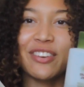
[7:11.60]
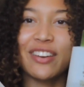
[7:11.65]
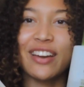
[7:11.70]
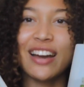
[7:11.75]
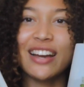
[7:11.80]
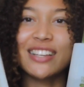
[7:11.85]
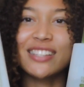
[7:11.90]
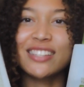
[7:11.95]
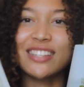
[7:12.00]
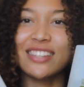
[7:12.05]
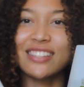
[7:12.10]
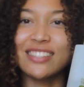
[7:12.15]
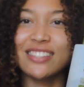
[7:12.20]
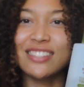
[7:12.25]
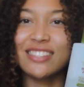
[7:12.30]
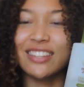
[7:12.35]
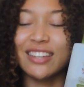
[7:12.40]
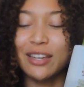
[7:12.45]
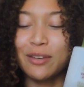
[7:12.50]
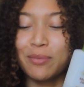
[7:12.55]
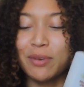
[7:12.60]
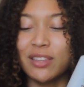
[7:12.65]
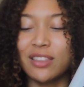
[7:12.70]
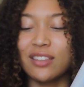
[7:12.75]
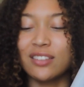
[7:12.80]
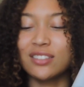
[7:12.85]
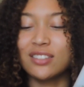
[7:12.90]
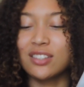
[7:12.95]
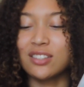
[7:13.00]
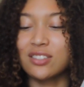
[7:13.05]
guys can see, but
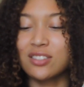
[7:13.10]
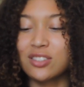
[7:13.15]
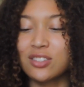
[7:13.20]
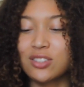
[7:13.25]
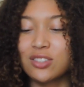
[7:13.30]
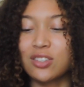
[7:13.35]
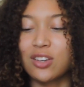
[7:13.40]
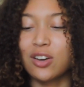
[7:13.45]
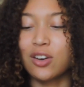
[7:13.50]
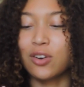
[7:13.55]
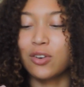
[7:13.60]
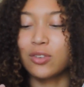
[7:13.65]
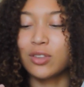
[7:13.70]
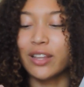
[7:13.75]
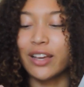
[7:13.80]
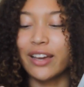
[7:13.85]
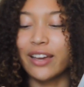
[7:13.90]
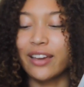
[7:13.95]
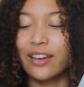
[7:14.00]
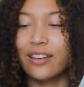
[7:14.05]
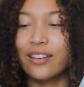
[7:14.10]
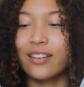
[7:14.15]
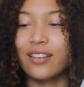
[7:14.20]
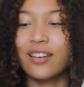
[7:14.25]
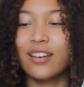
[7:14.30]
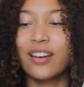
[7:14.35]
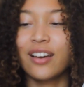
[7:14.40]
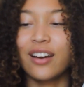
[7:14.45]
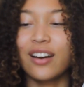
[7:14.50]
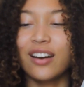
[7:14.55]
this is so like
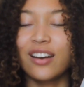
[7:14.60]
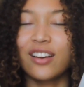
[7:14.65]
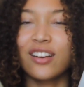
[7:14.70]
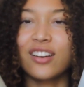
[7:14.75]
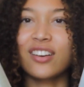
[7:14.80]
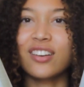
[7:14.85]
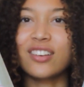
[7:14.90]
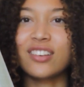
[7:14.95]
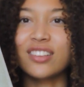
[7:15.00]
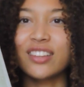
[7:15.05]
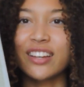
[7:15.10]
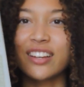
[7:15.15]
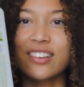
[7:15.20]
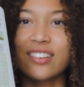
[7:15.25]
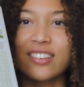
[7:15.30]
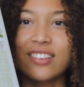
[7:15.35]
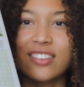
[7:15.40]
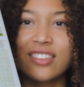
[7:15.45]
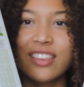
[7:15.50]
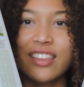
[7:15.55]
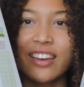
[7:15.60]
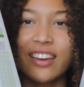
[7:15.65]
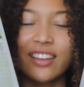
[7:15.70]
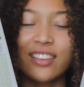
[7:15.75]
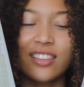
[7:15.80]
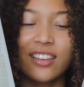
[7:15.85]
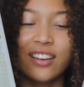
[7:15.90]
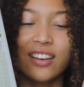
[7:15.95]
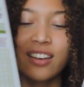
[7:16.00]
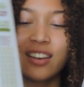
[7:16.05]
a curly girl
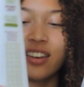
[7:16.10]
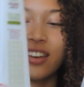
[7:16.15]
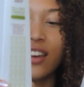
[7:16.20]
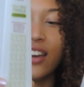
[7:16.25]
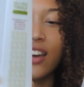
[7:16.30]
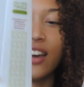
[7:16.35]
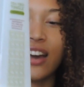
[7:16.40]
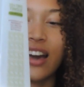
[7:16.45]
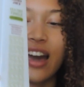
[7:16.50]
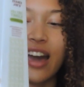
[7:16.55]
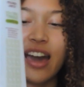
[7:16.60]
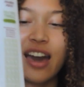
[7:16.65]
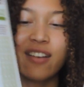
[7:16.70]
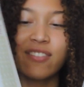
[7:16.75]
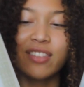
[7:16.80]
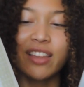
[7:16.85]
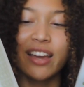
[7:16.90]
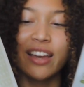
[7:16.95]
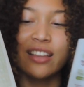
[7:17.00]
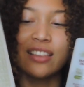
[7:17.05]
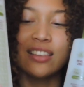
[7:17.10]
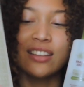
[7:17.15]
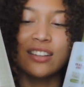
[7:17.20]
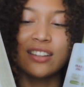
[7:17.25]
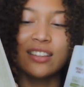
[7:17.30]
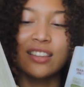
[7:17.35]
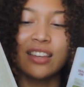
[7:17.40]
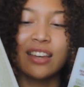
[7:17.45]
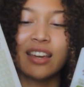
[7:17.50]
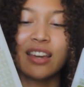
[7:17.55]
thing. Look, I have like
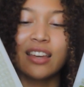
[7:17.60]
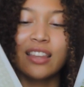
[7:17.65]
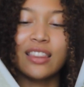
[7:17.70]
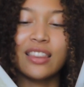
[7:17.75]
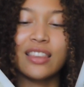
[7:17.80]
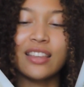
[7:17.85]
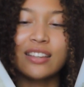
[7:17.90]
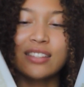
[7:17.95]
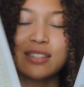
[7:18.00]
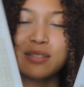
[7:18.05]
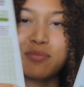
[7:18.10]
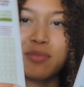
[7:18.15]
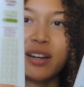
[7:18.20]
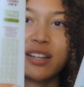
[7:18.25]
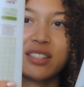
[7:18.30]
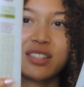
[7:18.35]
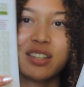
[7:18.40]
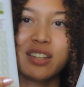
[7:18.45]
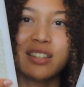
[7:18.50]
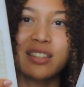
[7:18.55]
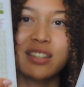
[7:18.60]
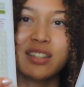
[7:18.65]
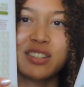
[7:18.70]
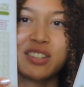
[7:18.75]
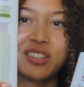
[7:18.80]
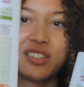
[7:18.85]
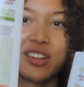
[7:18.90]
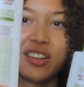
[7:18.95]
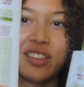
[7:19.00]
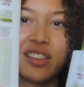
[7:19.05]
literally this much
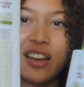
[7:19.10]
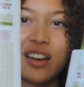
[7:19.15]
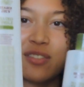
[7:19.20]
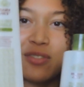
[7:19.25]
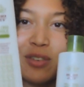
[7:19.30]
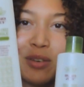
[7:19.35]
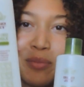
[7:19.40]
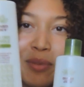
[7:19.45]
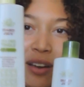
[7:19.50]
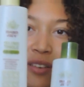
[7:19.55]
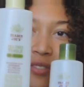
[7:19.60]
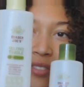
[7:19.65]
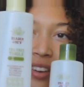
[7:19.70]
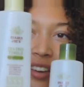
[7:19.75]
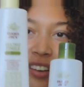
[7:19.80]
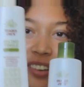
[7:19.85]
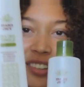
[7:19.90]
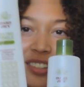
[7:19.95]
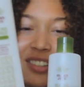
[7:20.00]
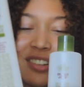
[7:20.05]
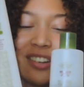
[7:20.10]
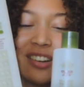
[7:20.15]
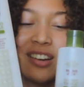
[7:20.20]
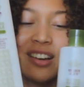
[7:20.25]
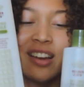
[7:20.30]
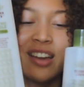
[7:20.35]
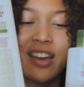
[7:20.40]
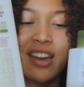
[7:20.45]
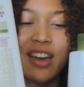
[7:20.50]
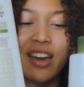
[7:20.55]
conditioner left where my fingers
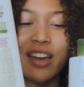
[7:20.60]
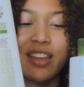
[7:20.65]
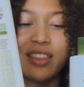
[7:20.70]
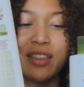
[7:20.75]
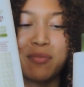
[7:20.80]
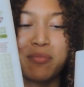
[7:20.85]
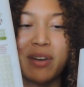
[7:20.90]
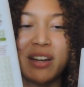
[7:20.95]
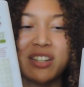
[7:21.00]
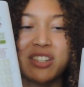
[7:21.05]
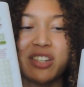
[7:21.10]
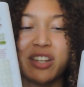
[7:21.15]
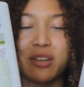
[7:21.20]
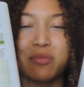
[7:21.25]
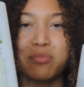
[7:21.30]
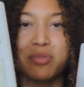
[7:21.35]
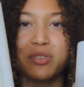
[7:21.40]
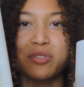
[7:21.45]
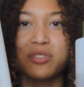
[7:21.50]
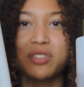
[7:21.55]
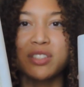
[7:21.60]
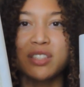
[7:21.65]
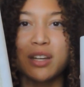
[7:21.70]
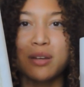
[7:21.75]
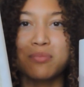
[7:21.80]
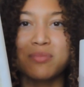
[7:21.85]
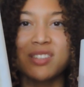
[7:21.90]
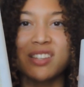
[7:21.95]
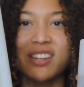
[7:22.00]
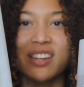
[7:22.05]
are, and then my shampoo is
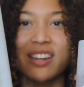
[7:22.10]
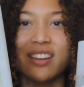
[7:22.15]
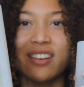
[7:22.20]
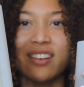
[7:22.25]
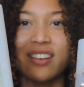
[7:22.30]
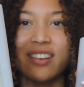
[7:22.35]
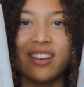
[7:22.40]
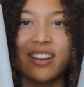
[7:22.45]
up to here.